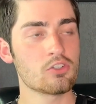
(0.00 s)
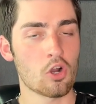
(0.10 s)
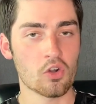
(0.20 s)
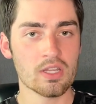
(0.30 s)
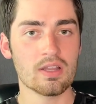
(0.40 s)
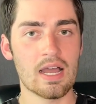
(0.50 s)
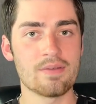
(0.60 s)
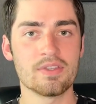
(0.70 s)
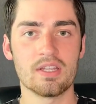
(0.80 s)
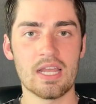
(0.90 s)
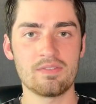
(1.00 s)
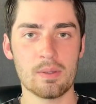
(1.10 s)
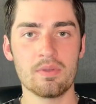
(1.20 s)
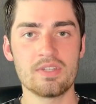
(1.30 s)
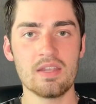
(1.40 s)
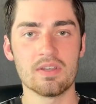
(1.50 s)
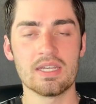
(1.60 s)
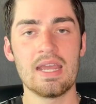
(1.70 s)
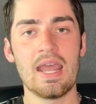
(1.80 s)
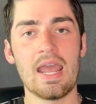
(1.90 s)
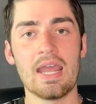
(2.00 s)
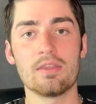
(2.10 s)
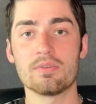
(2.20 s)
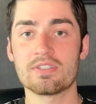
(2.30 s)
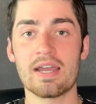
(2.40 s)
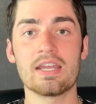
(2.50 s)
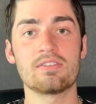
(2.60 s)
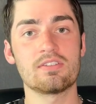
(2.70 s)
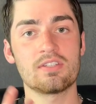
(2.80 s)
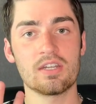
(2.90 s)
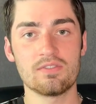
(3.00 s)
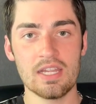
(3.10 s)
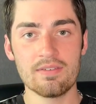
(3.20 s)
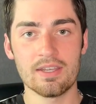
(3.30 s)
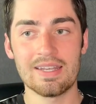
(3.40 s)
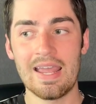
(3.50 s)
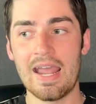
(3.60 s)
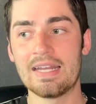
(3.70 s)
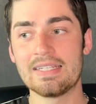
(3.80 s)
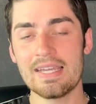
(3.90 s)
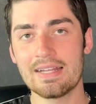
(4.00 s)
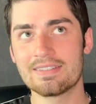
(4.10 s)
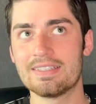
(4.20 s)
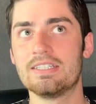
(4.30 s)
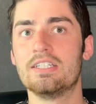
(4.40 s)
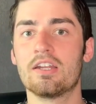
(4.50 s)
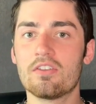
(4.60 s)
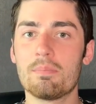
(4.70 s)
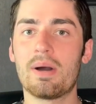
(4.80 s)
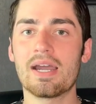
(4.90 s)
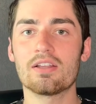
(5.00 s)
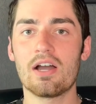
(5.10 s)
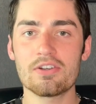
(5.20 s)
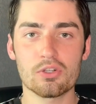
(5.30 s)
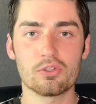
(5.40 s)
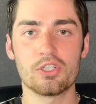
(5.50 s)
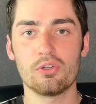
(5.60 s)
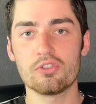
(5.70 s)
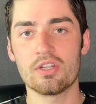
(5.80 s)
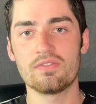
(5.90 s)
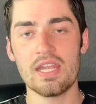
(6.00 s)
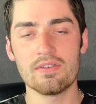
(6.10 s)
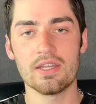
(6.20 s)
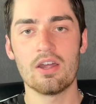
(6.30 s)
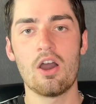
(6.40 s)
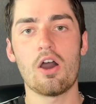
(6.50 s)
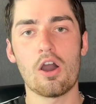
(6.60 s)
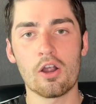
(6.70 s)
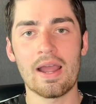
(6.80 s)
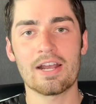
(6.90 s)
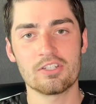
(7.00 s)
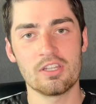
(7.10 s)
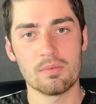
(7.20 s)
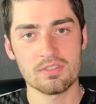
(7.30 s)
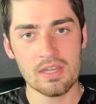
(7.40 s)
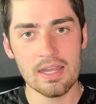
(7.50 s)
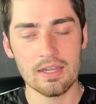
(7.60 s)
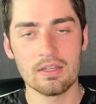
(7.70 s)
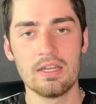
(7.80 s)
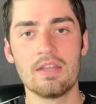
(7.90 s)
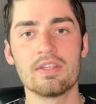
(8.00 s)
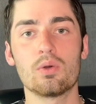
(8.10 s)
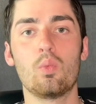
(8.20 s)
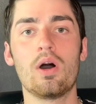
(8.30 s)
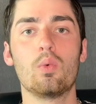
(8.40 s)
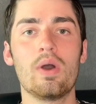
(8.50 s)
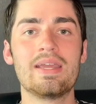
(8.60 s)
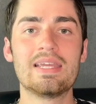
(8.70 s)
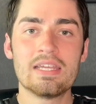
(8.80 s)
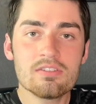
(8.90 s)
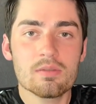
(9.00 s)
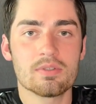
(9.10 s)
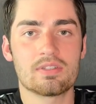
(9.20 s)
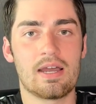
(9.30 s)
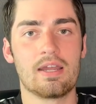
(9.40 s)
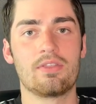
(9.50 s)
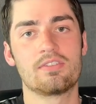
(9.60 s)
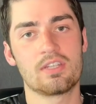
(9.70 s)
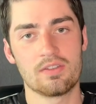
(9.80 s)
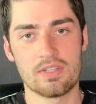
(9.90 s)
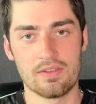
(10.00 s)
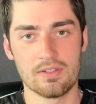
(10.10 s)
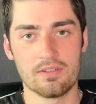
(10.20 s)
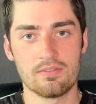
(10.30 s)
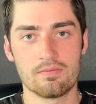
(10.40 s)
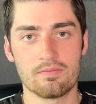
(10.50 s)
is already alive in the lifetime of David, and the Messiah is the son of David, and yet none of the biological children of David are actually the Messiah, then in what way is the Messiah the son of David?